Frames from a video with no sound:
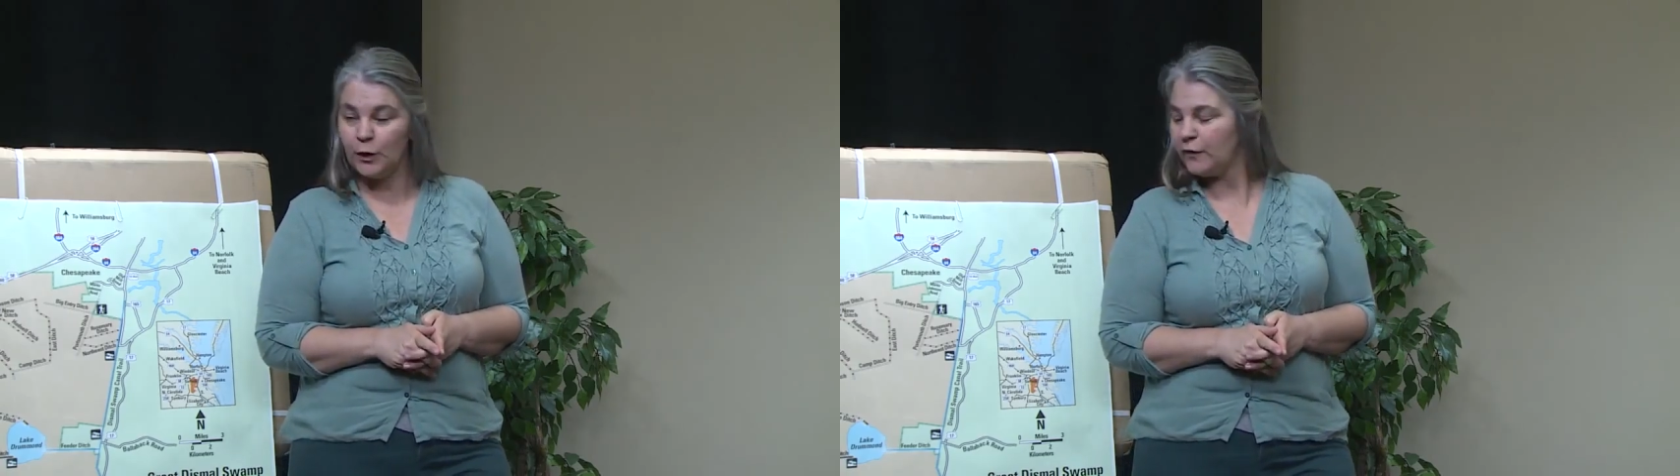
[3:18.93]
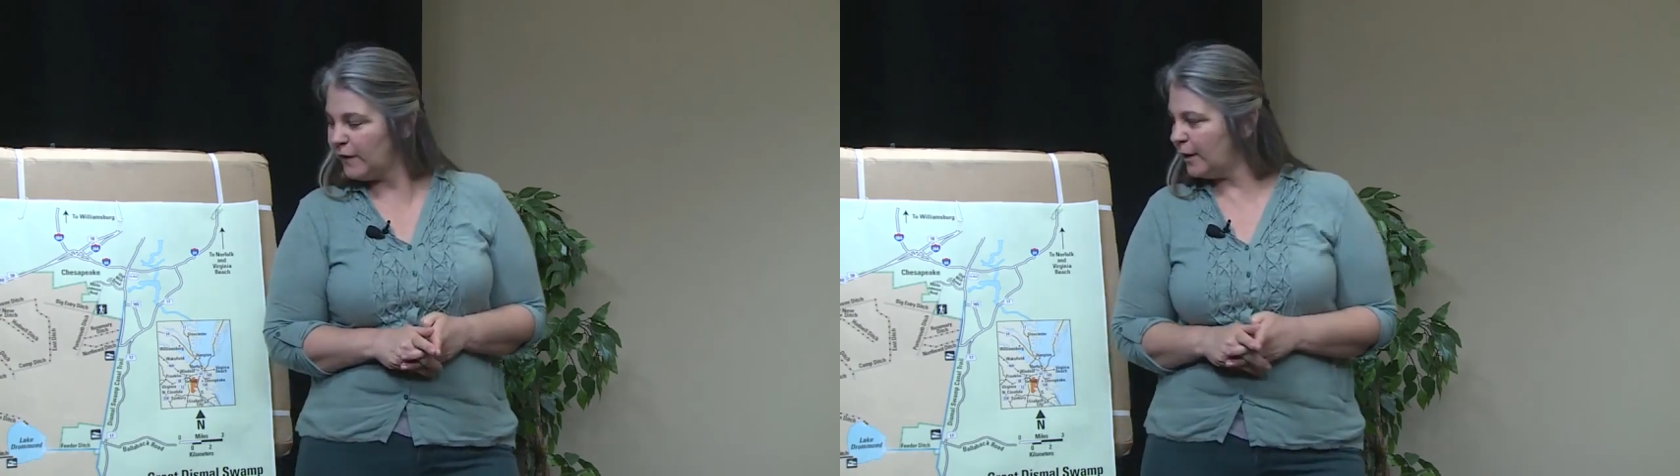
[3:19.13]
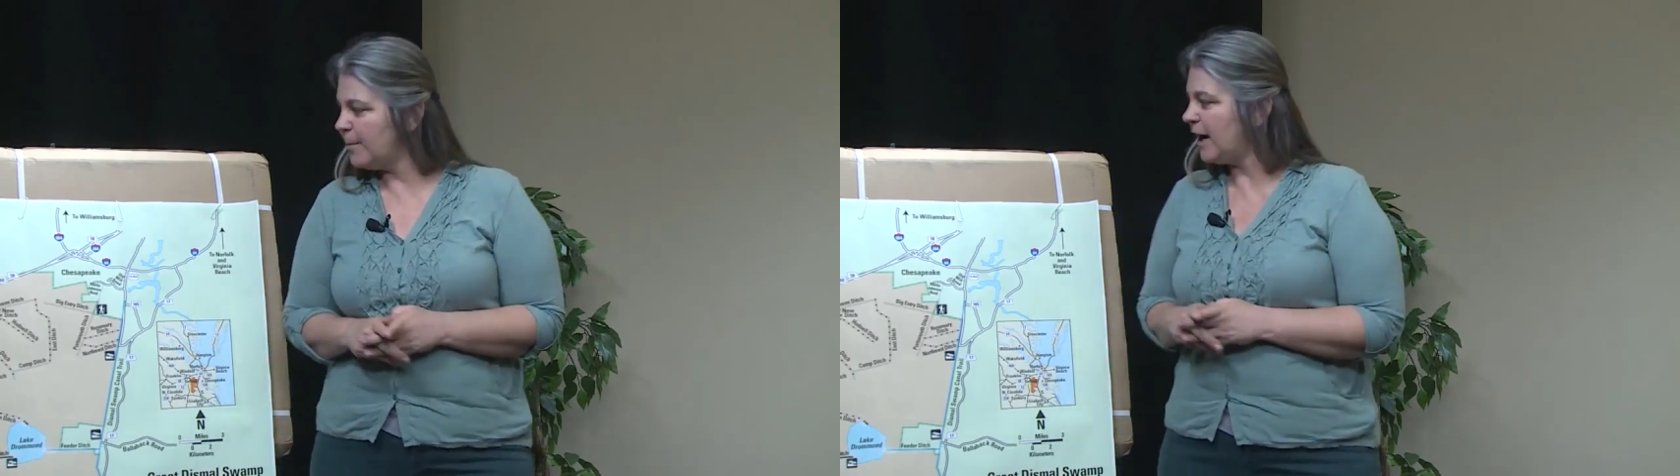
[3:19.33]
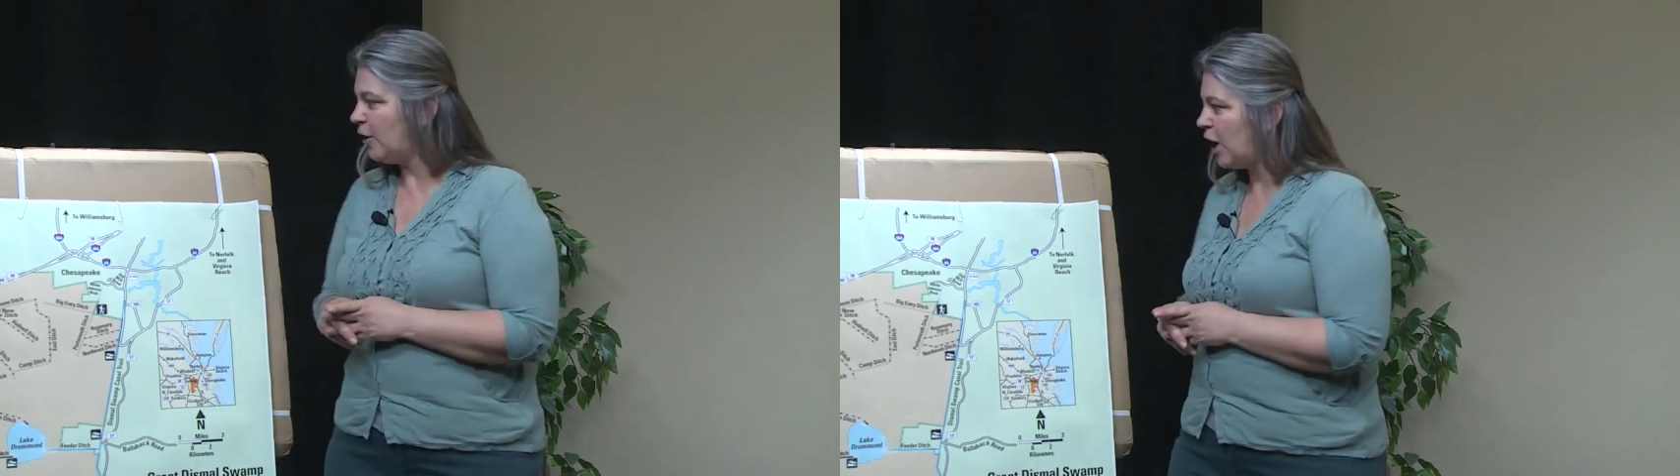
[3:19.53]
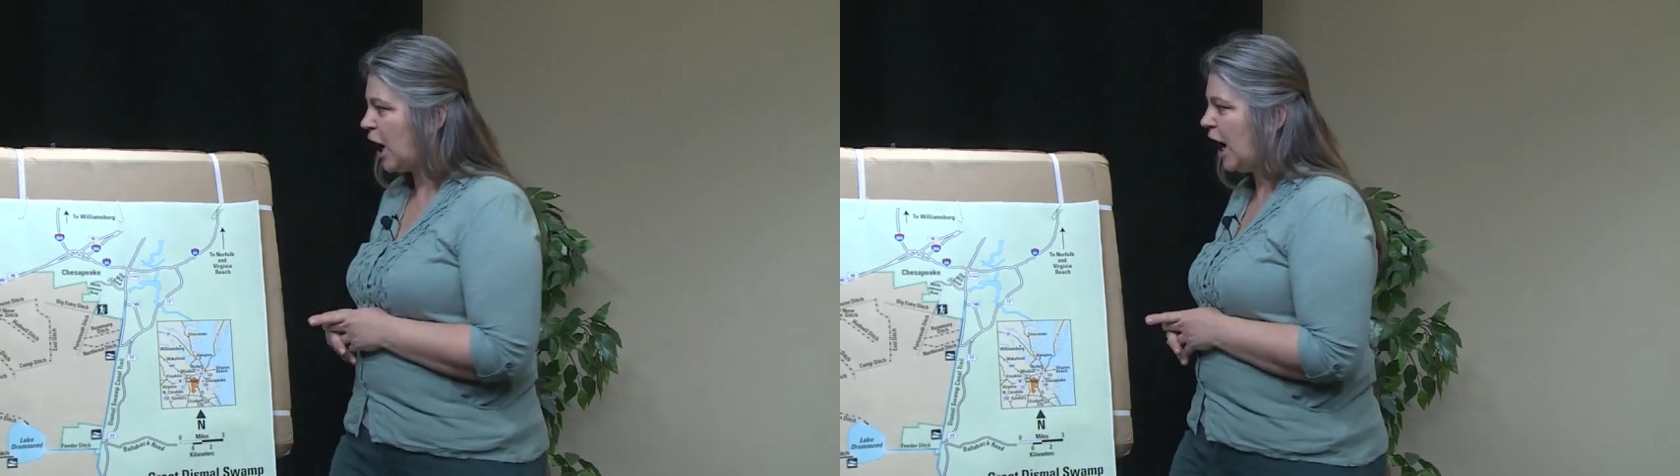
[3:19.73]
Think
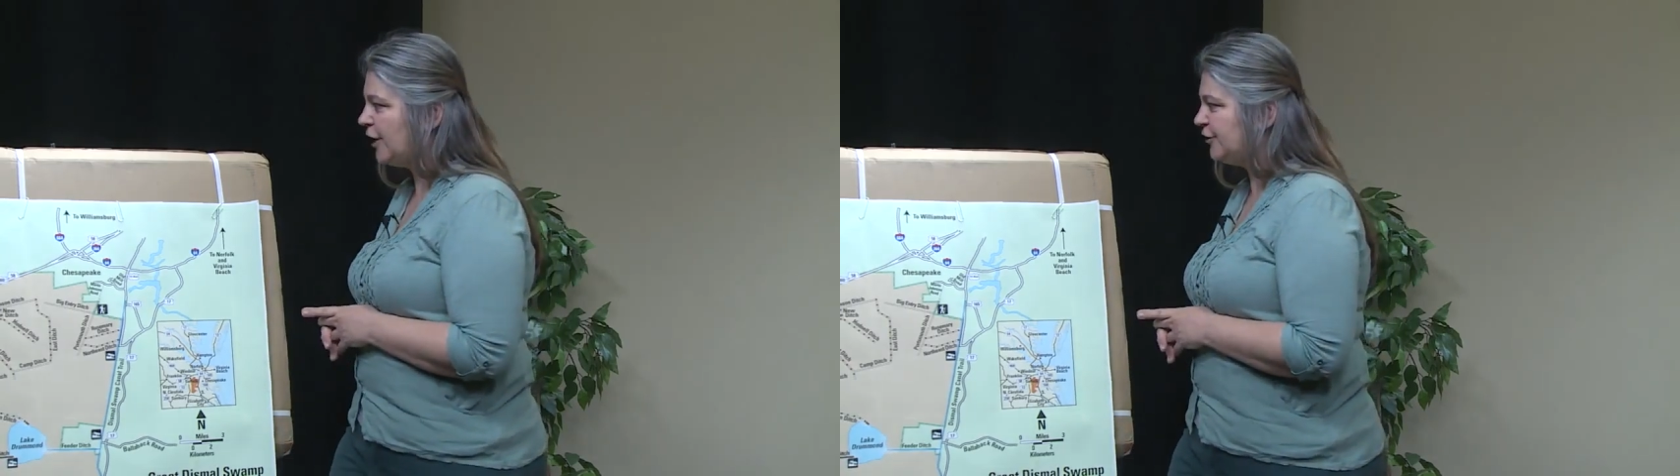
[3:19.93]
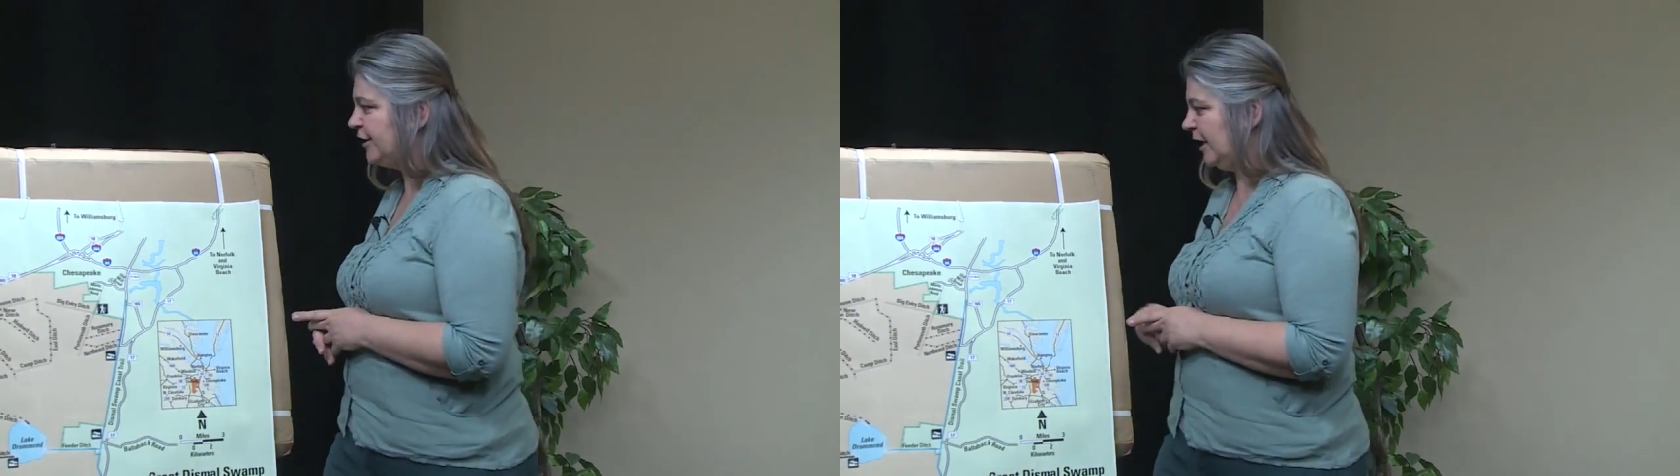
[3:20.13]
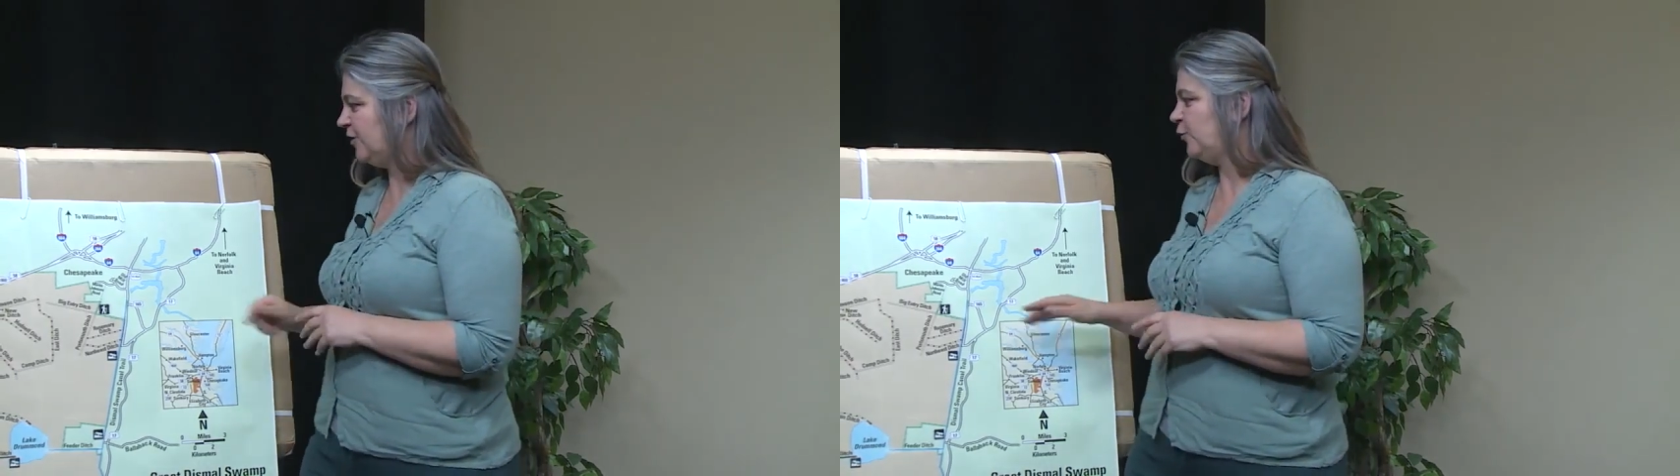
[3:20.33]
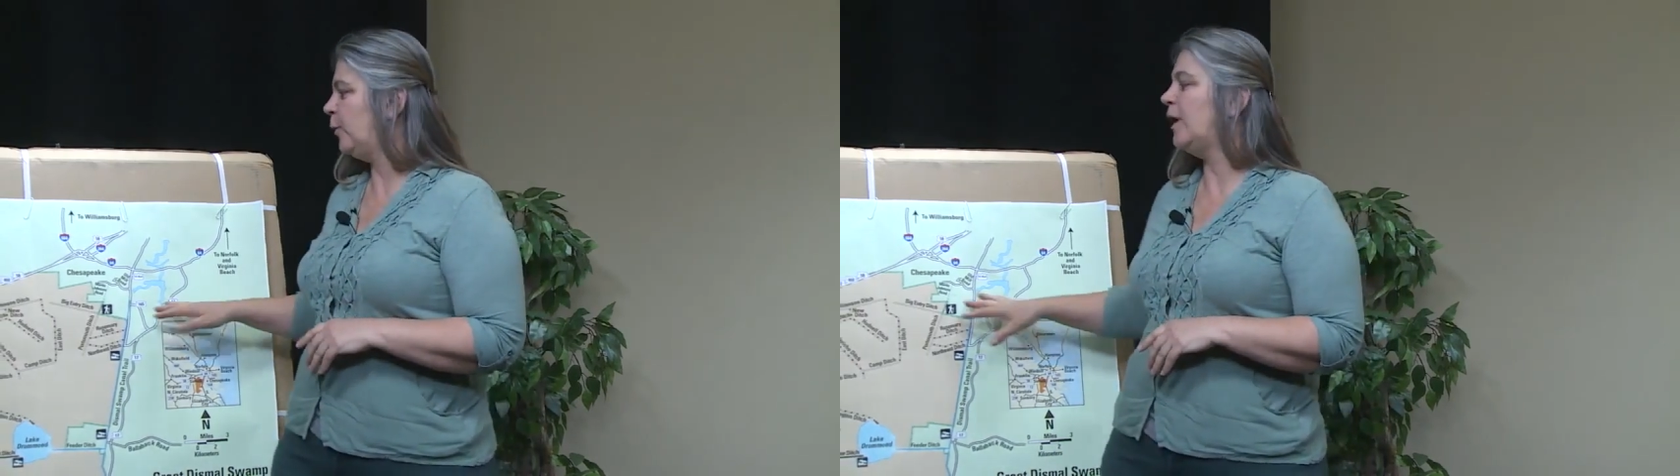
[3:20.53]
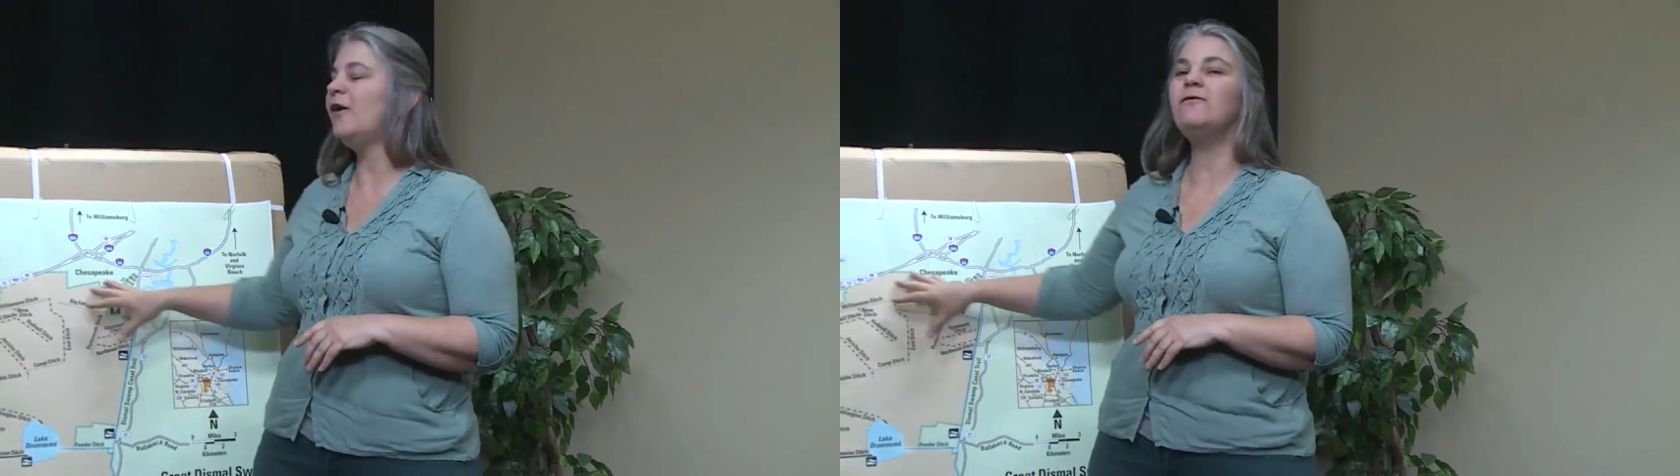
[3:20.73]
about
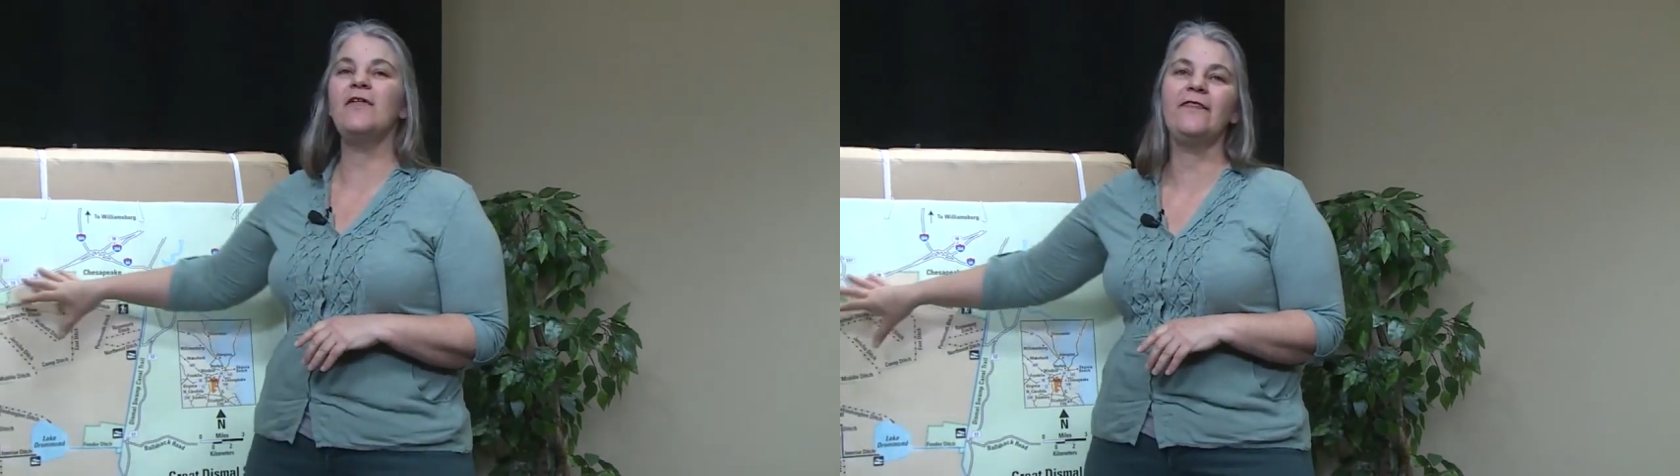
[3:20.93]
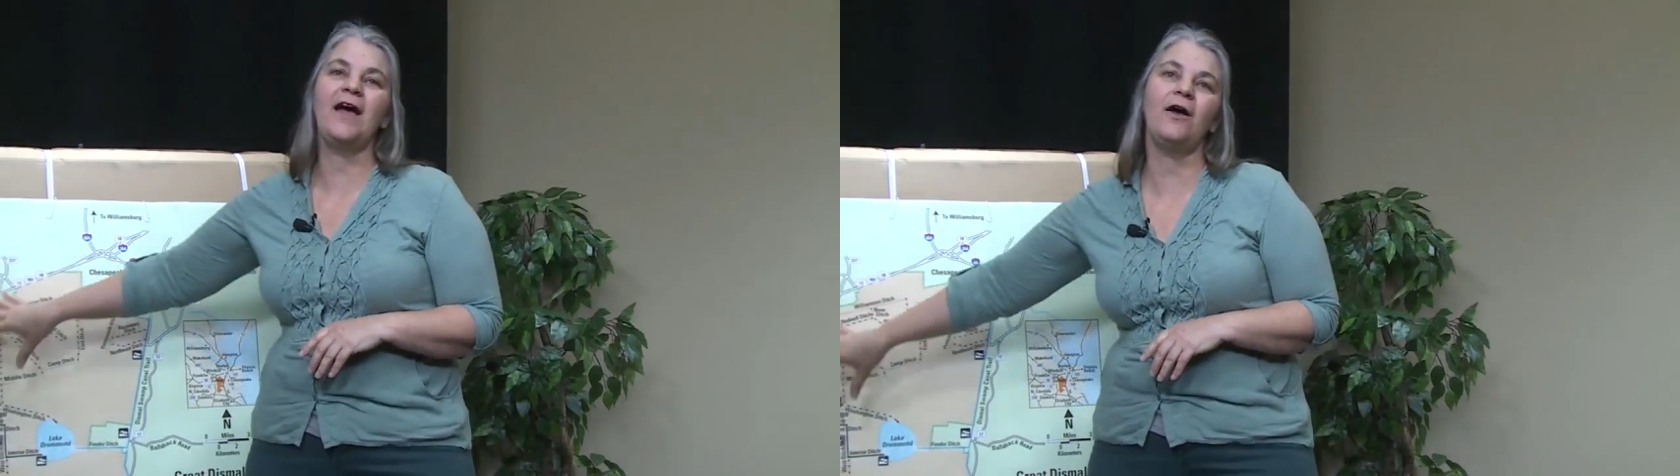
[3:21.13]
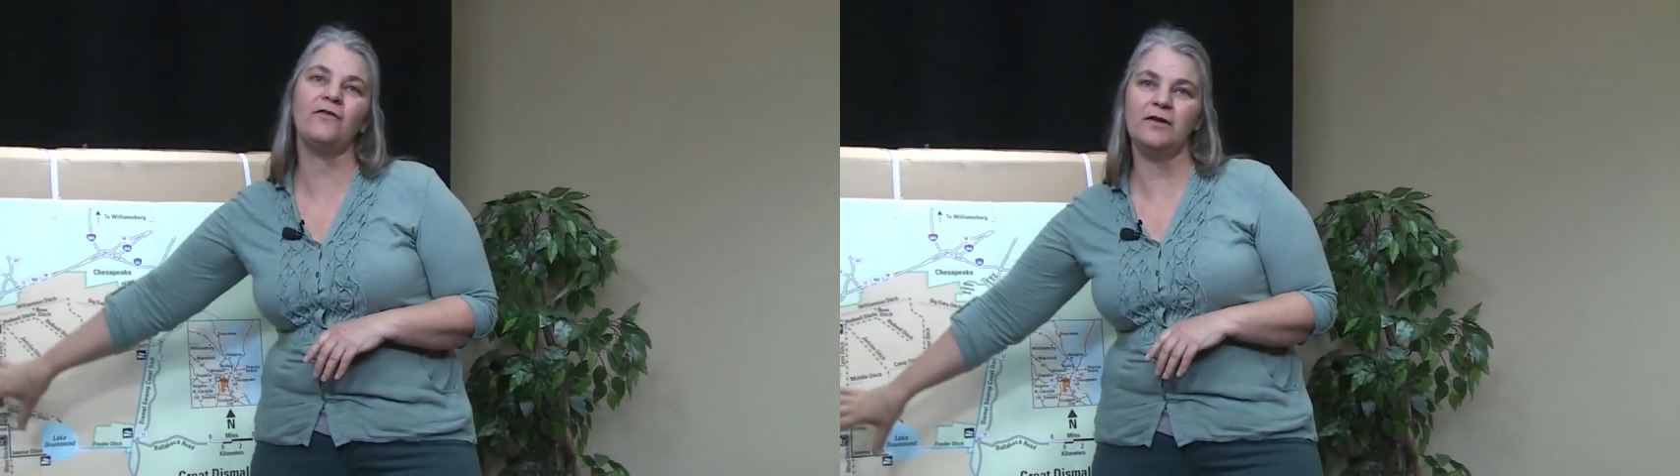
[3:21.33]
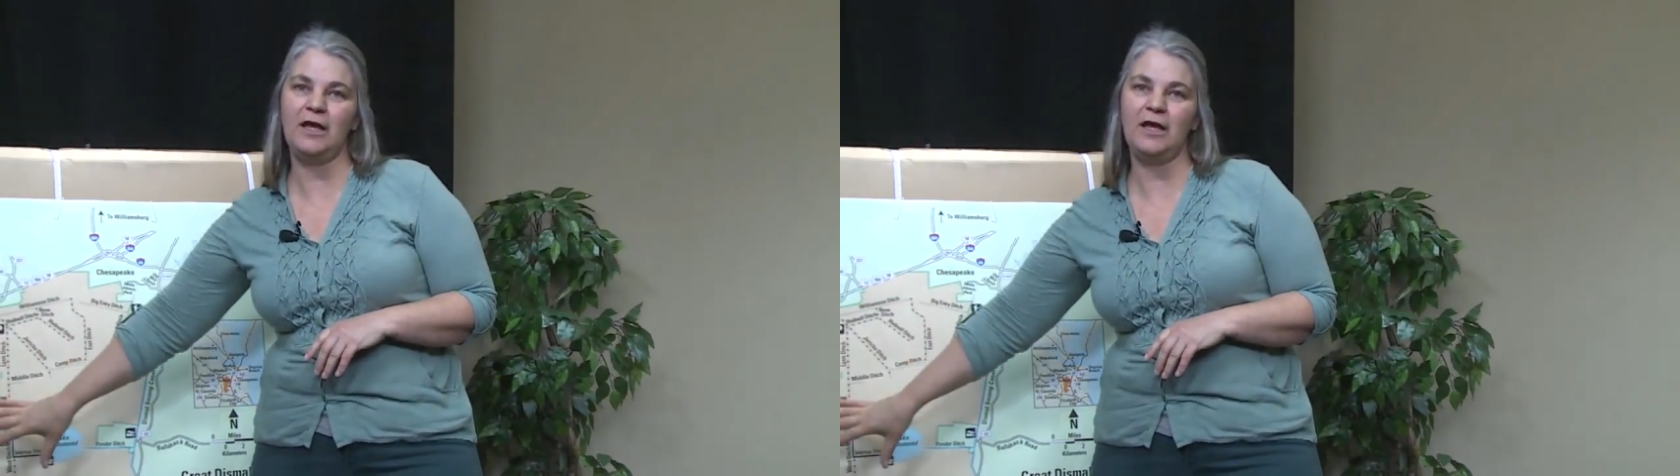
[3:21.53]
112,000